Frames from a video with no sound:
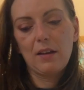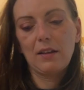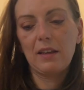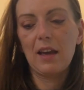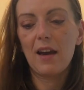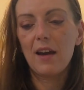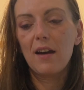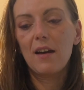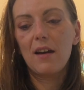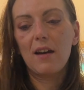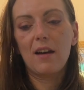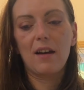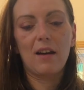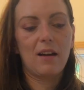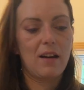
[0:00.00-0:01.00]

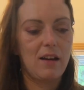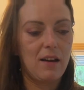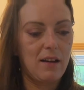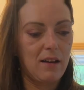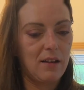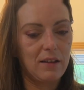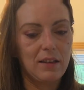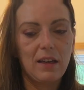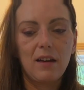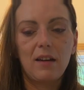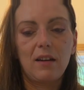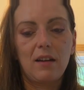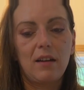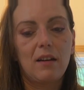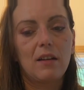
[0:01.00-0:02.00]

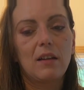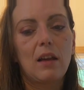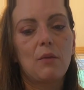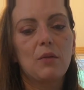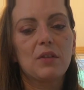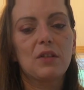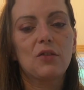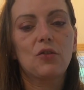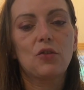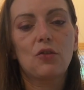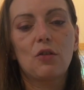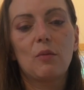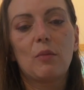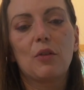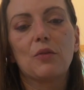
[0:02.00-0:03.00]
Yeah. I wasn't
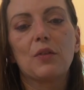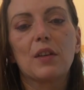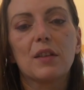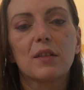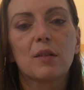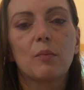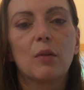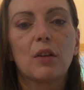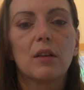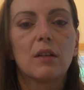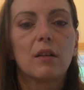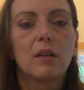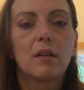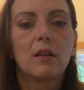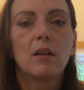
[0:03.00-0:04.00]
sure about this, but
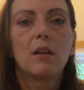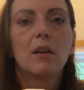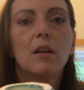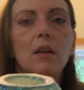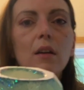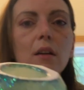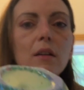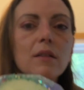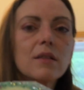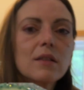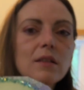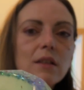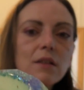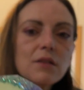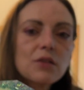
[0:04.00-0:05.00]

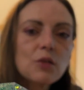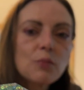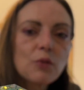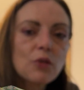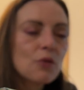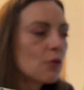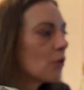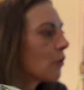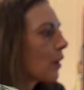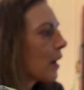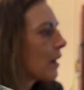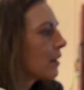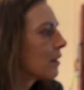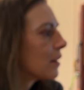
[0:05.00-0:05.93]
still super cool, right?